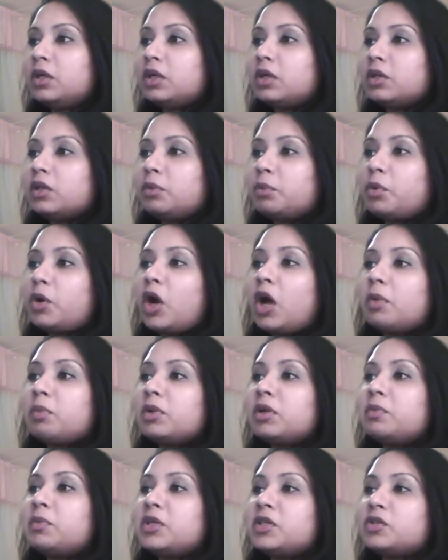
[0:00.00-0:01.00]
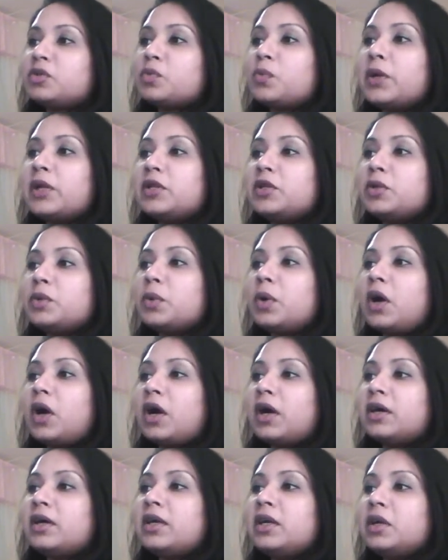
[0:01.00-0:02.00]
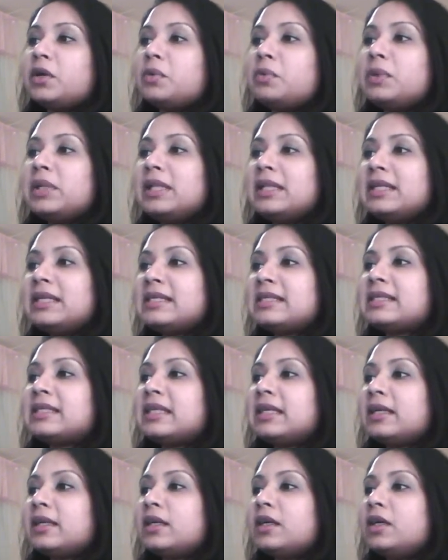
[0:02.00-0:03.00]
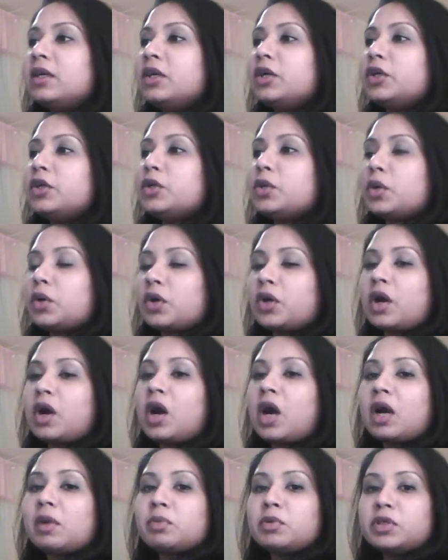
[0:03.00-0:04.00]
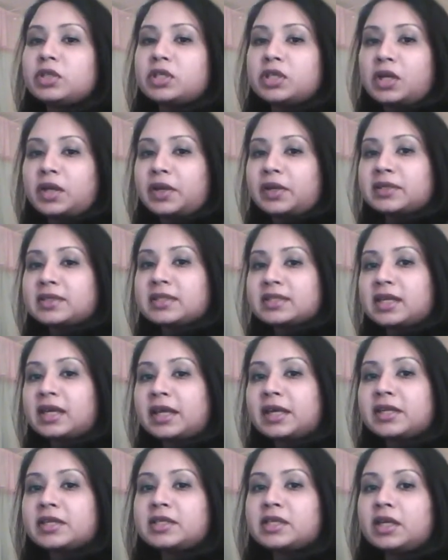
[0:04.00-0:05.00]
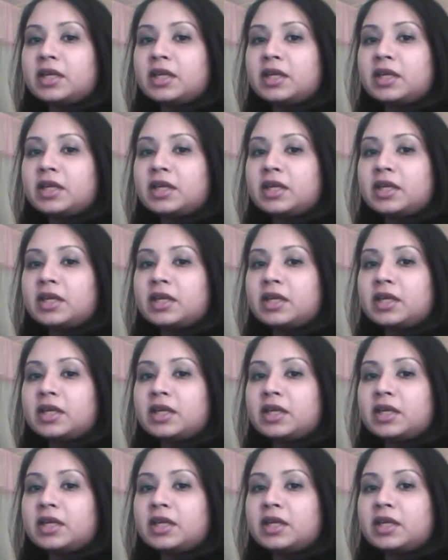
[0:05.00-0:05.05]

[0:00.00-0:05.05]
the problem is when you are releasing your carbon dioxide